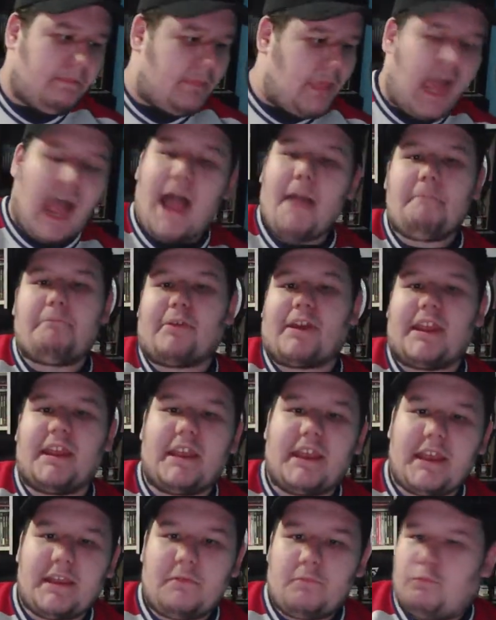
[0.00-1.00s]
I'm bringing
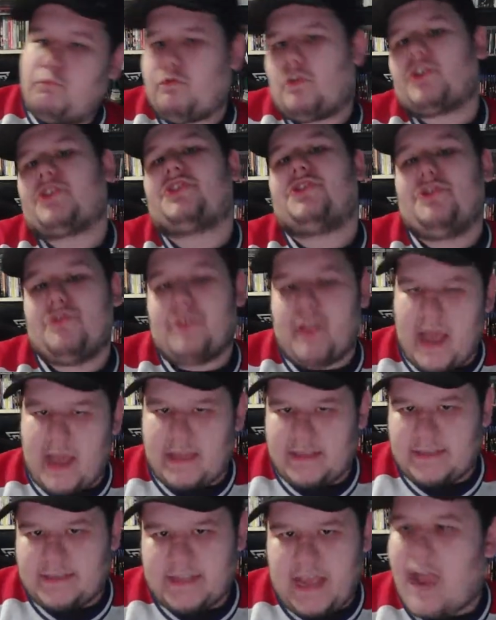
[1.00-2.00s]
in one or two
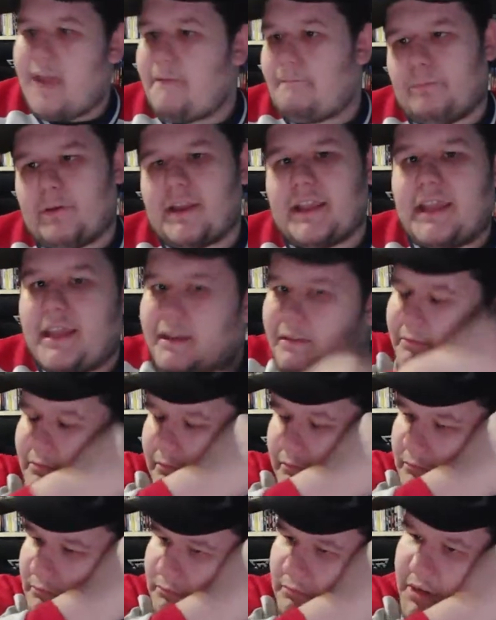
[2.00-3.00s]
guys. I'd bring in,
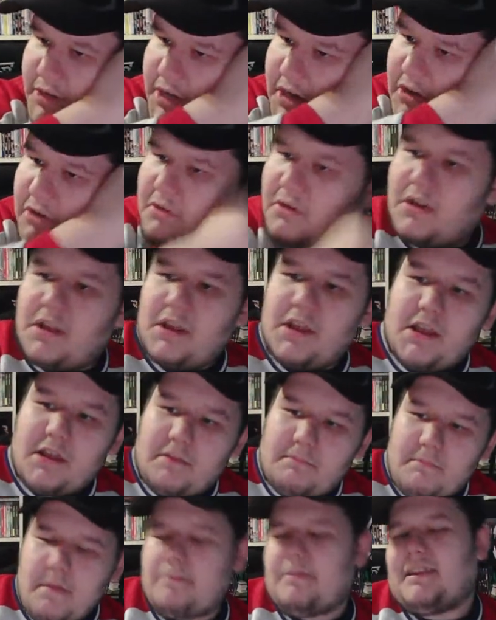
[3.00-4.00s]
you know,
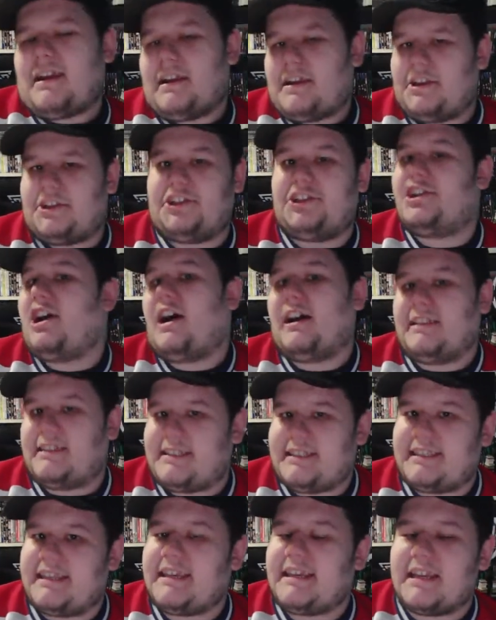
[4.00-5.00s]
maybe not a John
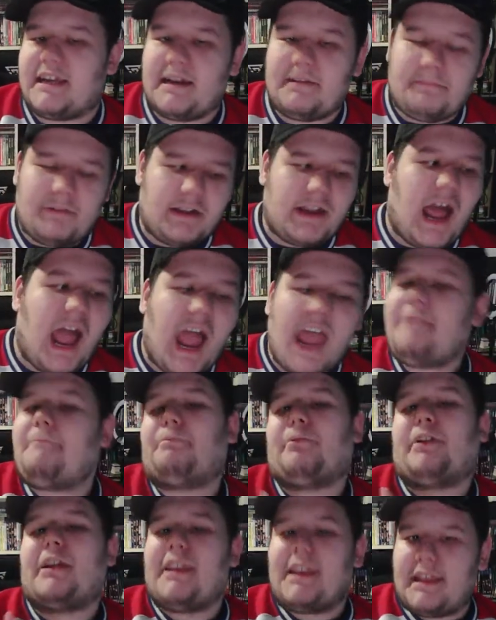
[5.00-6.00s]
Cena, but I'd
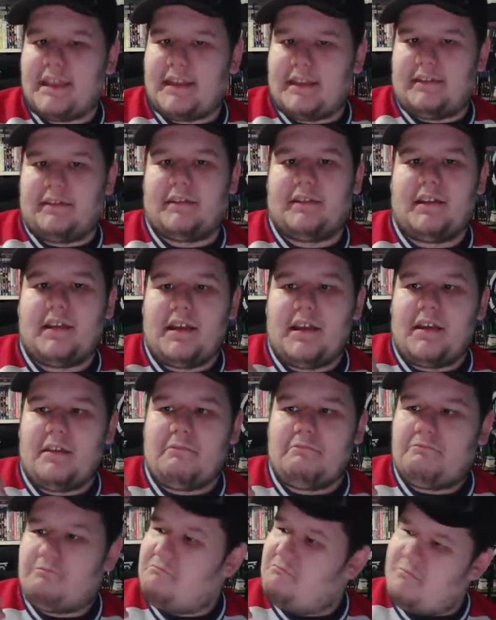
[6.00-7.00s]
bring in
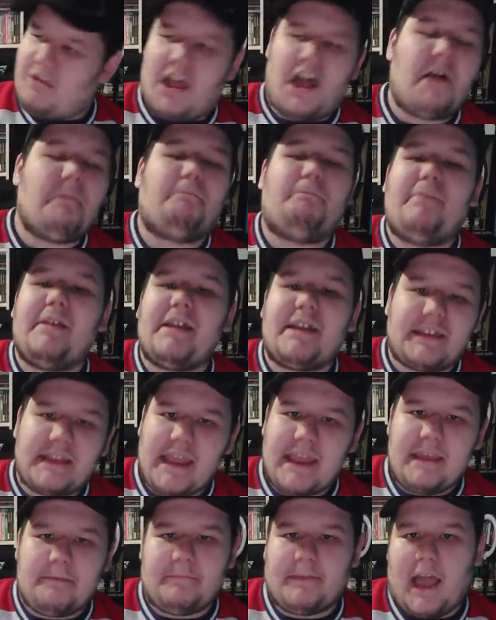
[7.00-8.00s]
a big
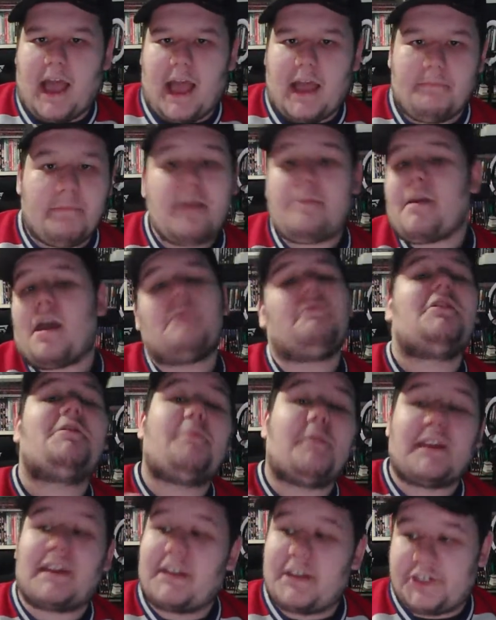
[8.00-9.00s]
name guy. Maybe I would
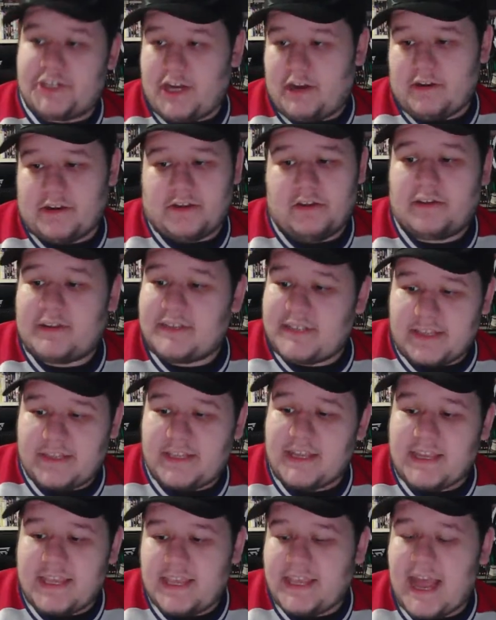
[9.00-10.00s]
bring in a Jericho because I
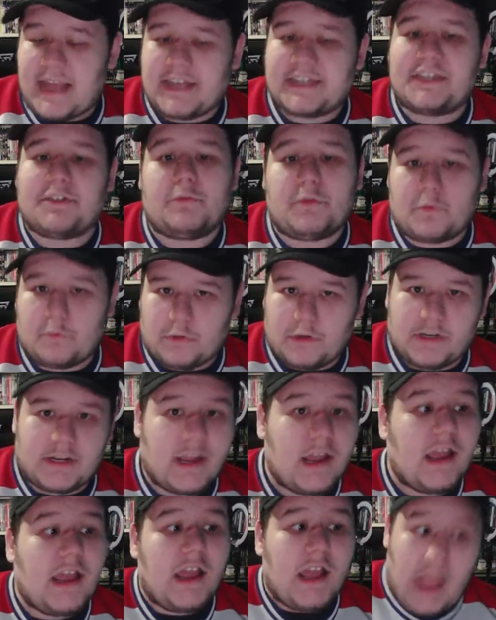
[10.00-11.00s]
think he actually would work.
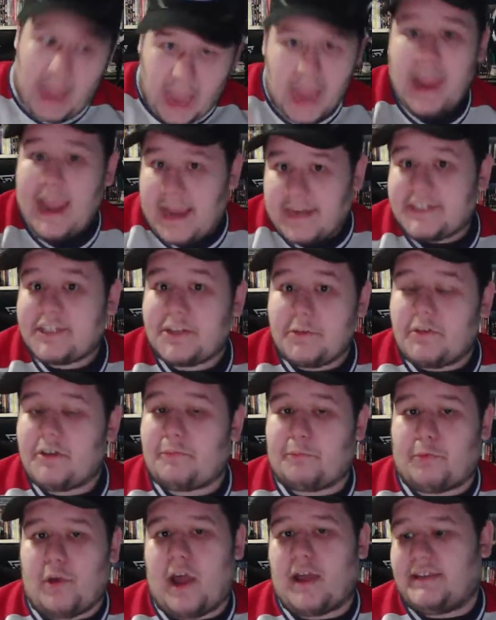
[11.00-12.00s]
I actually would have
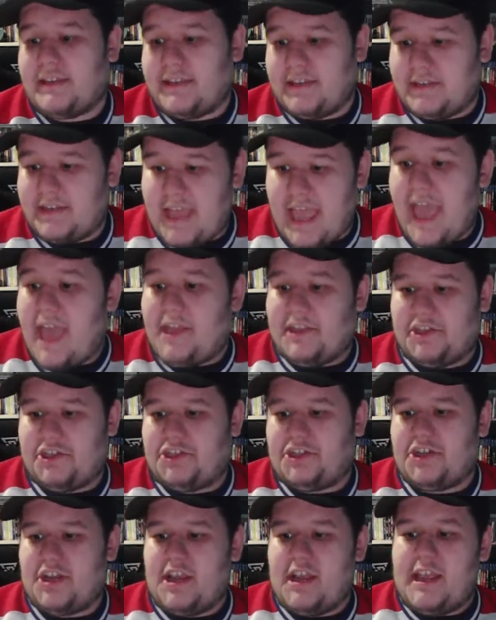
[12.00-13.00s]
brought in
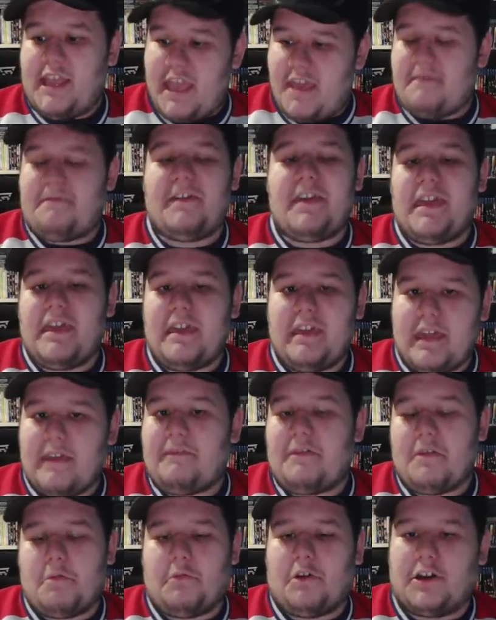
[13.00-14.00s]
Edge if
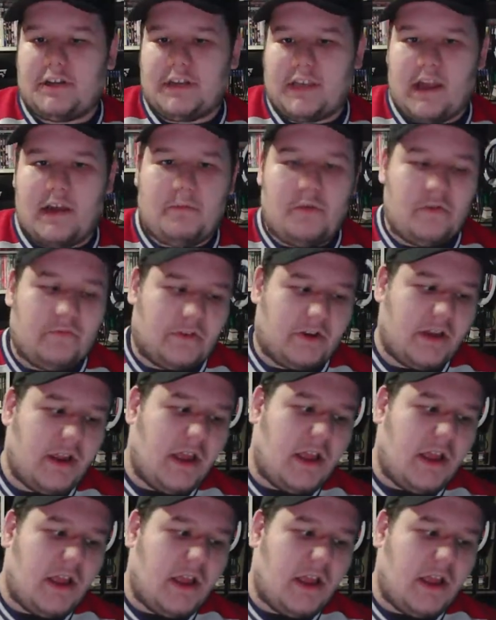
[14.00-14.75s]
he wanted to come over.